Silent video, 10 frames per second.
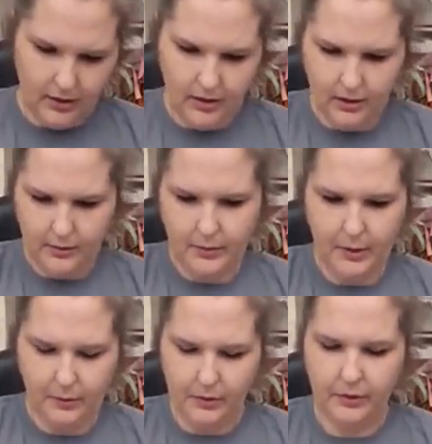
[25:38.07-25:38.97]

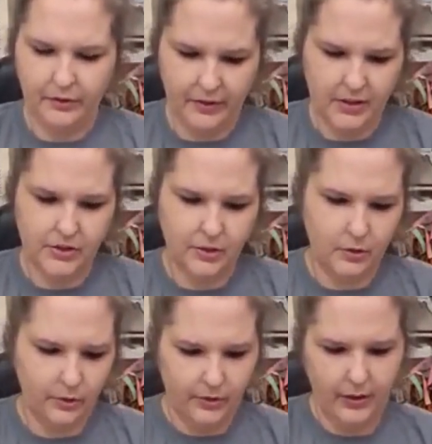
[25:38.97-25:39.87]
I want to refinish the
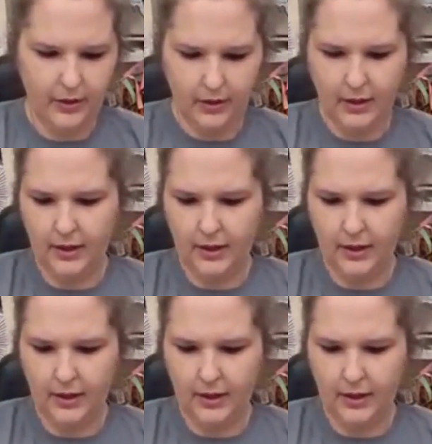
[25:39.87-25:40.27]
whole thing